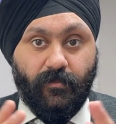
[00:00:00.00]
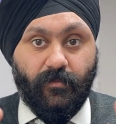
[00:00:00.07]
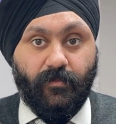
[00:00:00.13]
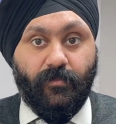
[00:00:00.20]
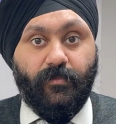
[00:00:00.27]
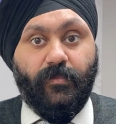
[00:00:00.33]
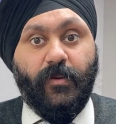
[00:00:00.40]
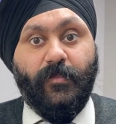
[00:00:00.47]

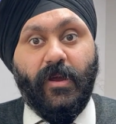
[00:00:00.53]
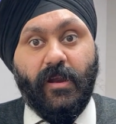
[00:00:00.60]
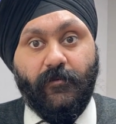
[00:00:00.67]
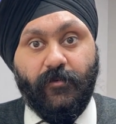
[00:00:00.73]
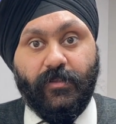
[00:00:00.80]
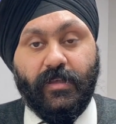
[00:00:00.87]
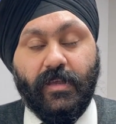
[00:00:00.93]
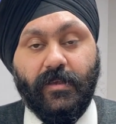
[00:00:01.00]
prepare
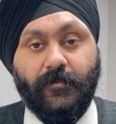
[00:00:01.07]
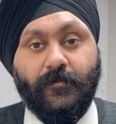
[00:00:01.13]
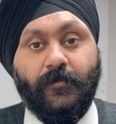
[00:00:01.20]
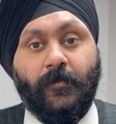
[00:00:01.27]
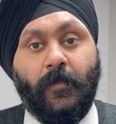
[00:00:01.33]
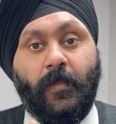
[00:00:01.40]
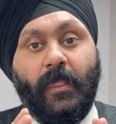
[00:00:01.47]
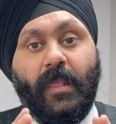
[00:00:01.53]
everything,
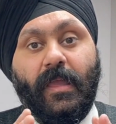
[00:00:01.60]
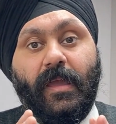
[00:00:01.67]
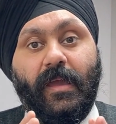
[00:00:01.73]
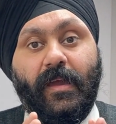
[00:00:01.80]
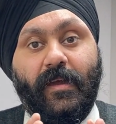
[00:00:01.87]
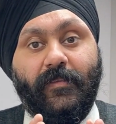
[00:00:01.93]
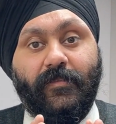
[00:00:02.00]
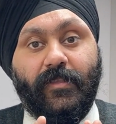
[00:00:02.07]

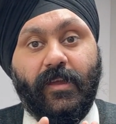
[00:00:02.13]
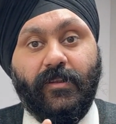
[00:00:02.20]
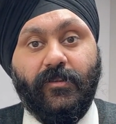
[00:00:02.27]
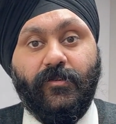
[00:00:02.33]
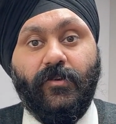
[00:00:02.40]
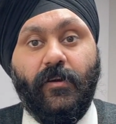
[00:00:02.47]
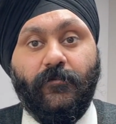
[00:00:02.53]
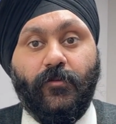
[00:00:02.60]
and then
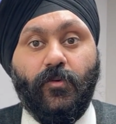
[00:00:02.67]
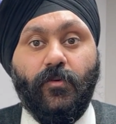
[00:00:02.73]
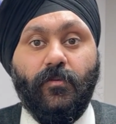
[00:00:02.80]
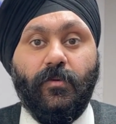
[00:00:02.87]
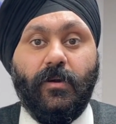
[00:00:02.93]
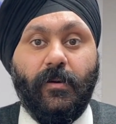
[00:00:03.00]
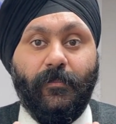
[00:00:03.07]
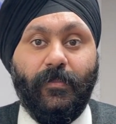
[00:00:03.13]
you have to
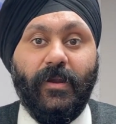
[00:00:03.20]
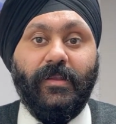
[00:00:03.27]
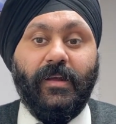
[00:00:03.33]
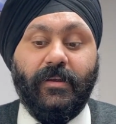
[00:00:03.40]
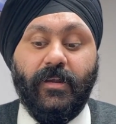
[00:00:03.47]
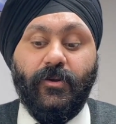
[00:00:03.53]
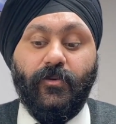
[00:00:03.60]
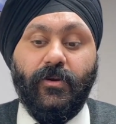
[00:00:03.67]
complete that
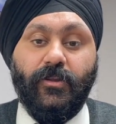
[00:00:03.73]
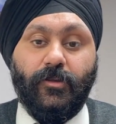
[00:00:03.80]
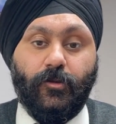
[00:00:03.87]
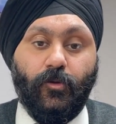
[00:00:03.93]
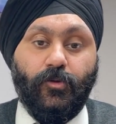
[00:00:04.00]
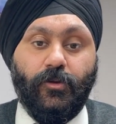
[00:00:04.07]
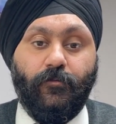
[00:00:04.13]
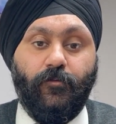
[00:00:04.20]
into a
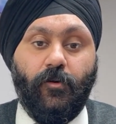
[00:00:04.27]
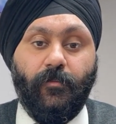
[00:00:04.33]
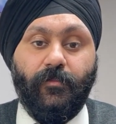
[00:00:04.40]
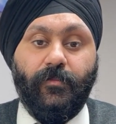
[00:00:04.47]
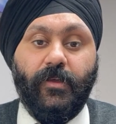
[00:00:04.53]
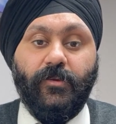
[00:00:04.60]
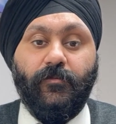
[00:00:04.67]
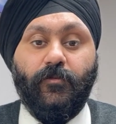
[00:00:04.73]
disclosure form.
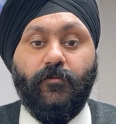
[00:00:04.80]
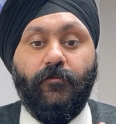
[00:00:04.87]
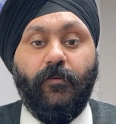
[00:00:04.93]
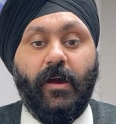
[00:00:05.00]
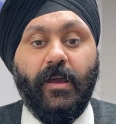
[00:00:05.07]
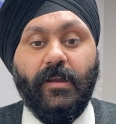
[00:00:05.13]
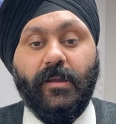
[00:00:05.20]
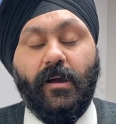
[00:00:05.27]
Then you have to
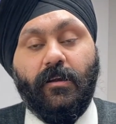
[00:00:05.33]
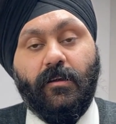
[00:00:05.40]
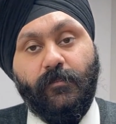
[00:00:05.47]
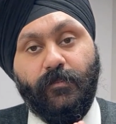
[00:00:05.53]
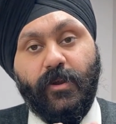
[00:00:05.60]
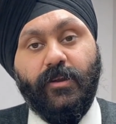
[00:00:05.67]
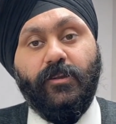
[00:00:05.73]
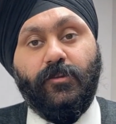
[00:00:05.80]
file a
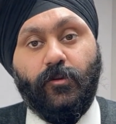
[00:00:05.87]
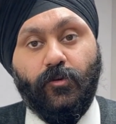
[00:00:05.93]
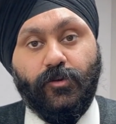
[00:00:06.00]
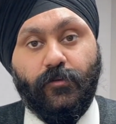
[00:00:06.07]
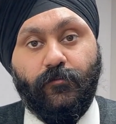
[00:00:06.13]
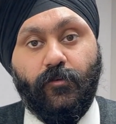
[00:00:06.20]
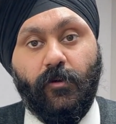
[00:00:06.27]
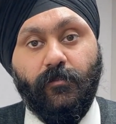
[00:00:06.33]
complete disclosure
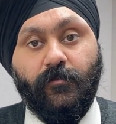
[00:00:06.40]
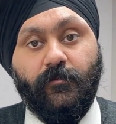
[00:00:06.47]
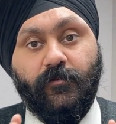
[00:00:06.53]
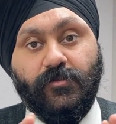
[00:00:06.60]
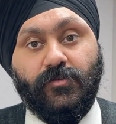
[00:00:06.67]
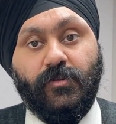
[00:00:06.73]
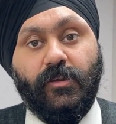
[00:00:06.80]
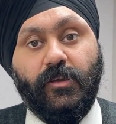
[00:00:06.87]
form
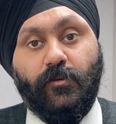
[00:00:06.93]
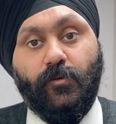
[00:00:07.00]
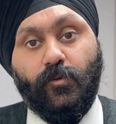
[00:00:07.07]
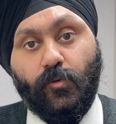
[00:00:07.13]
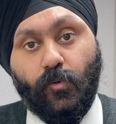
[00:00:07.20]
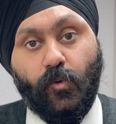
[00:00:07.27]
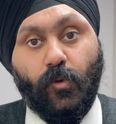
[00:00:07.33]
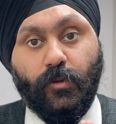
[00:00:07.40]
which will include
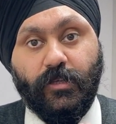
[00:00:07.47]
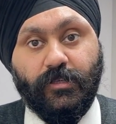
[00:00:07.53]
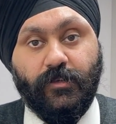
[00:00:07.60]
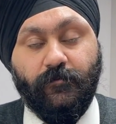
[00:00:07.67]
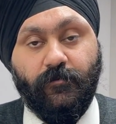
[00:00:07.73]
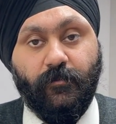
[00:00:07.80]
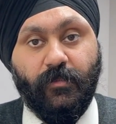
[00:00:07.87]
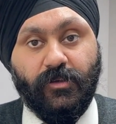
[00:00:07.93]
all this
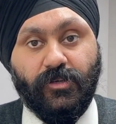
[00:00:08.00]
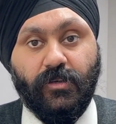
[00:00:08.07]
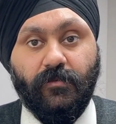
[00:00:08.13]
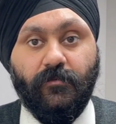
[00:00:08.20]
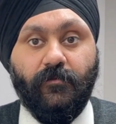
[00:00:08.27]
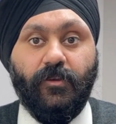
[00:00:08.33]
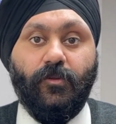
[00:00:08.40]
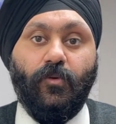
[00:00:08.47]
information
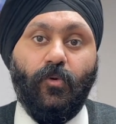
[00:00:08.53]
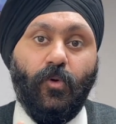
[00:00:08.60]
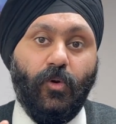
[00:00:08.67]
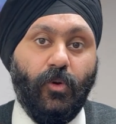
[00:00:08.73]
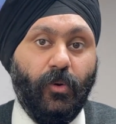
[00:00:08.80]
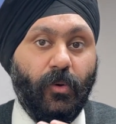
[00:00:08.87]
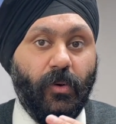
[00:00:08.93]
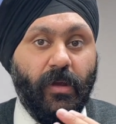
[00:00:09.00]
with all
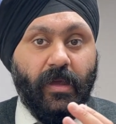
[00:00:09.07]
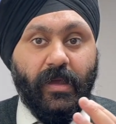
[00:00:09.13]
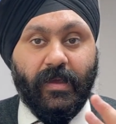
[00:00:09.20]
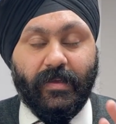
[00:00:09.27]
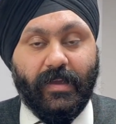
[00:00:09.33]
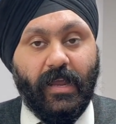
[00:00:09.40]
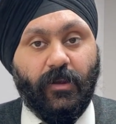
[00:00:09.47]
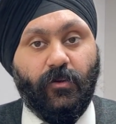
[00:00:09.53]
your
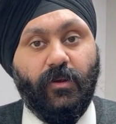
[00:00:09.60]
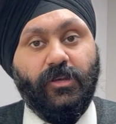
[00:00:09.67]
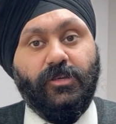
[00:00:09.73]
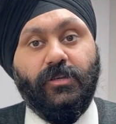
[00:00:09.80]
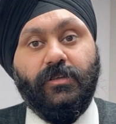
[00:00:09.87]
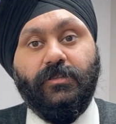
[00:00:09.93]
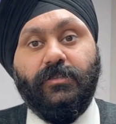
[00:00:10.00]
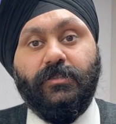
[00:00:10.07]

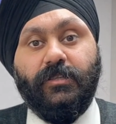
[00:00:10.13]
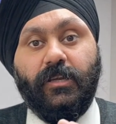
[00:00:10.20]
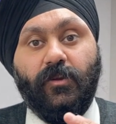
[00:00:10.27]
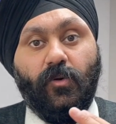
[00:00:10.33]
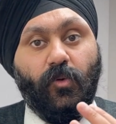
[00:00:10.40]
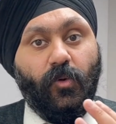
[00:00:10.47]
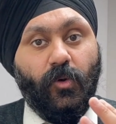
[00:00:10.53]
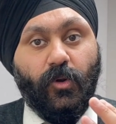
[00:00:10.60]
calculations and
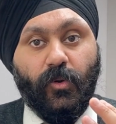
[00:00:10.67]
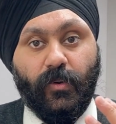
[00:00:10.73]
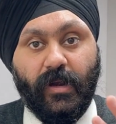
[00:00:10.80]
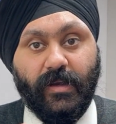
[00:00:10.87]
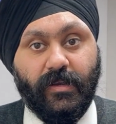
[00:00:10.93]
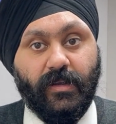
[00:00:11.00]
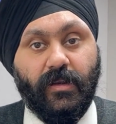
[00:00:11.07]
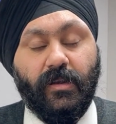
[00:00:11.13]
all your
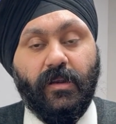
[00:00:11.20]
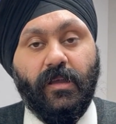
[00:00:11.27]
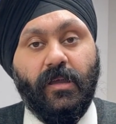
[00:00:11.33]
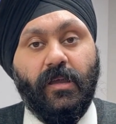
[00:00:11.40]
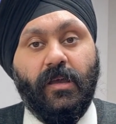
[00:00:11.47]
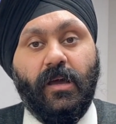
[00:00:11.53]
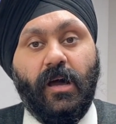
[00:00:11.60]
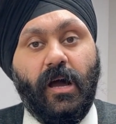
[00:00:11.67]
rental,
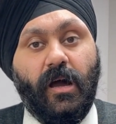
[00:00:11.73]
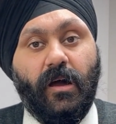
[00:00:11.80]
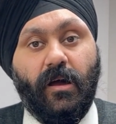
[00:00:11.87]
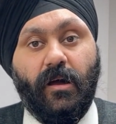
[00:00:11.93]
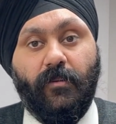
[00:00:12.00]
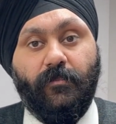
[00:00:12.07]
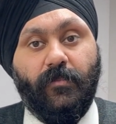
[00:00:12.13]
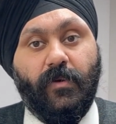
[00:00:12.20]

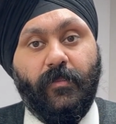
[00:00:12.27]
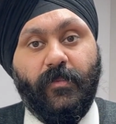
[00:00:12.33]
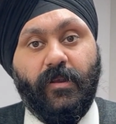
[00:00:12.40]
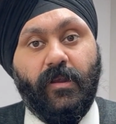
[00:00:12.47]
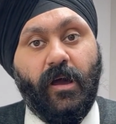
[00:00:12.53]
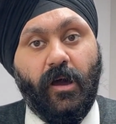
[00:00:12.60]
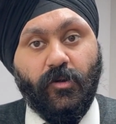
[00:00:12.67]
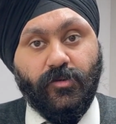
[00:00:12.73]

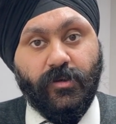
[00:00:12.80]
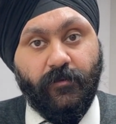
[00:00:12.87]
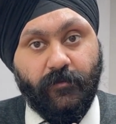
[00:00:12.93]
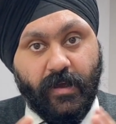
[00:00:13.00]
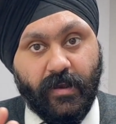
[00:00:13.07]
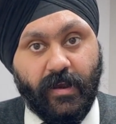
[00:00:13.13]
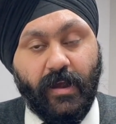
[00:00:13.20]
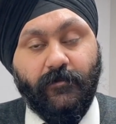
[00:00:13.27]
how you have
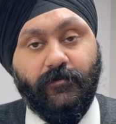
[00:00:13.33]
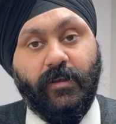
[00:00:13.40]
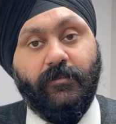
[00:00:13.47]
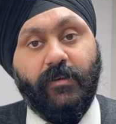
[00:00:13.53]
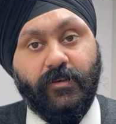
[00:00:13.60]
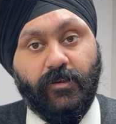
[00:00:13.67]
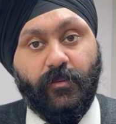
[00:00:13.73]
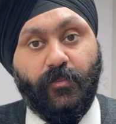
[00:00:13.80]
arrived at
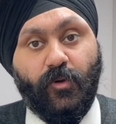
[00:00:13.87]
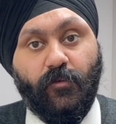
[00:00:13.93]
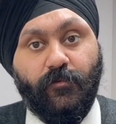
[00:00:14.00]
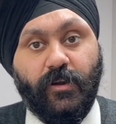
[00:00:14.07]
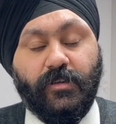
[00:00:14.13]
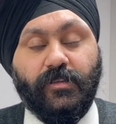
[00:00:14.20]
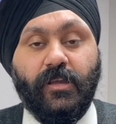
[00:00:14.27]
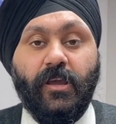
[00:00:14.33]
rental
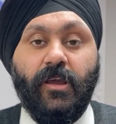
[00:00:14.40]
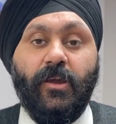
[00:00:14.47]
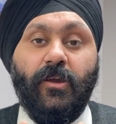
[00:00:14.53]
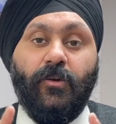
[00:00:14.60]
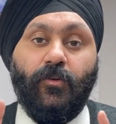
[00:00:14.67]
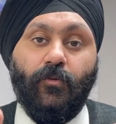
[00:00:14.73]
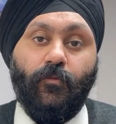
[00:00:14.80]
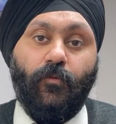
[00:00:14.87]
profits.
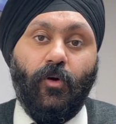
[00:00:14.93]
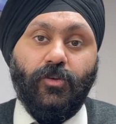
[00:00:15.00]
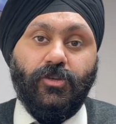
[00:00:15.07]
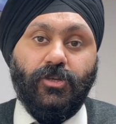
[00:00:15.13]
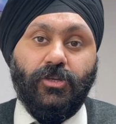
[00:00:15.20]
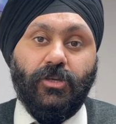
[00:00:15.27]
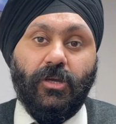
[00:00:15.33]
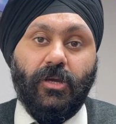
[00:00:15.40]
To
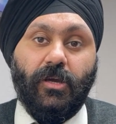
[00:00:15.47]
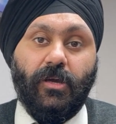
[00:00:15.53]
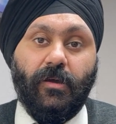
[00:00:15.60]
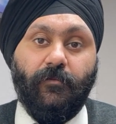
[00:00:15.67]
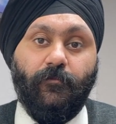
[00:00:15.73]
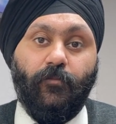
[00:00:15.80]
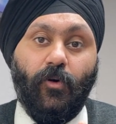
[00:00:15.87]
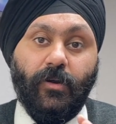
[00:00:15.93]
watch
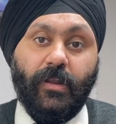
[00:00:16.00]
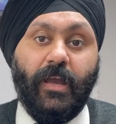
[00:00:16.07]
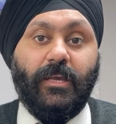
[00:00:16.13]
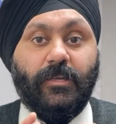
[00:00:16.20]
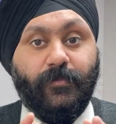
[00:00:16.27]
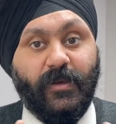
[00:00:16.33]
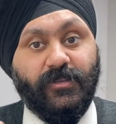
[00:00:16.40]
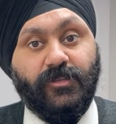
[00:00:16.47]
what
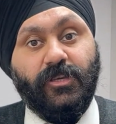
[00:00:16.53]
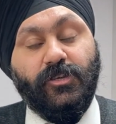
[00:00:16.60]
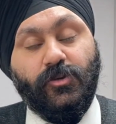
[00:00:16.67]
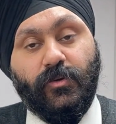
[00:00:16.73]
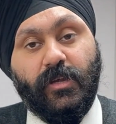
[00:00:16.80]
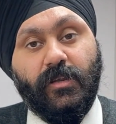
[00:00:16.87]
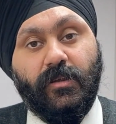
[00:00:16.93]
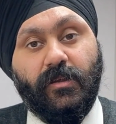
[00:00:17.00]
expenses you
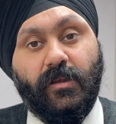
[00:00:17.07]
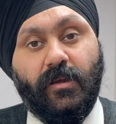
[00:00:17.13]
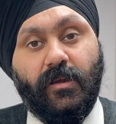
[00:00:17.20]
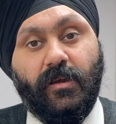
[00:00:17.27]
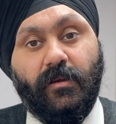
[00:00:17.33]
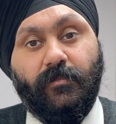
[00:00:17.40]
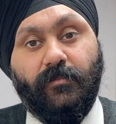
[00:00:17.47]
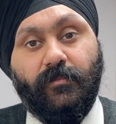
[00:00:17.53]

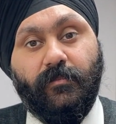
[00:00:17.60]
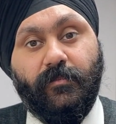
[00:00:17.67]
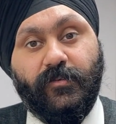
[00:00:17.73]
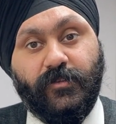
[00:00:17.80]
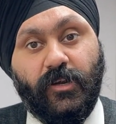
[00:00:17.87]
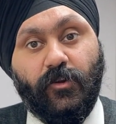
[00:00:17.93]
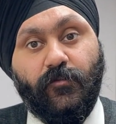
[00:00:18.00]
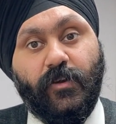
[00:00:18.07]
can
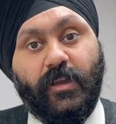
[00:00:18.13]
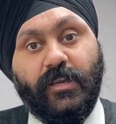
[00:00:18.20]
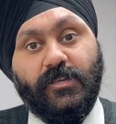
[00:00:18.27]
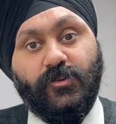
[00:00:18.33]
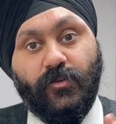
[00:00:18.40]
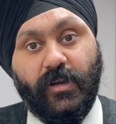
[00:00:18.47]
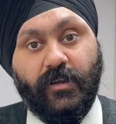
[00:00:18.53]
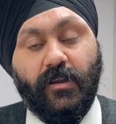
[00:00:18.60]
set off against
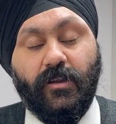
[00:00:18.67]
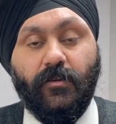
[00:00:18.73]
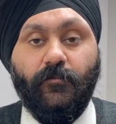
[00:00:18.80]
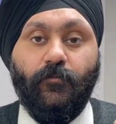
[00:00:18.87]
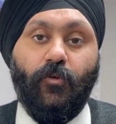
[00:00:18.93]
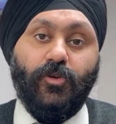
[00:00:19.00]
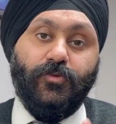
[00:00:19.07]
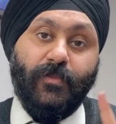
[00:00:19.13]
your rental income,
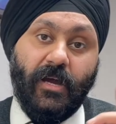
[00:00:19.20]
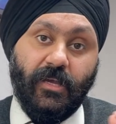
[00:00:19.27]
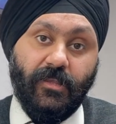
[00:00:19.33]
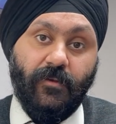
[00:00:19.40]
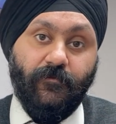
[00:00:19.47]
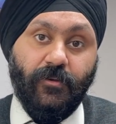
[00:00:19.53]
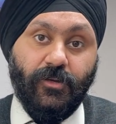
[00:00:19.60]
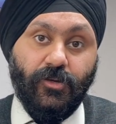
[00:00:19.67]
watch my other
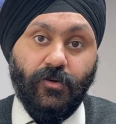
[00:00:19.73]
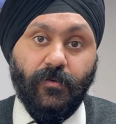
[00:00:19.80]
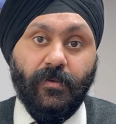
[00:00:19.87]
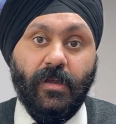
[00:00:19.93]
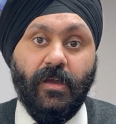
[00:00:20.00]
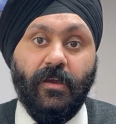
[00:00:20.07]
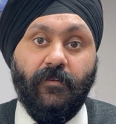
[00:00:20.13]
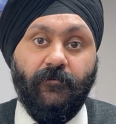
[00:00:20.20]
video
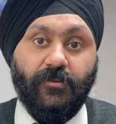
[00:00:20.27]
which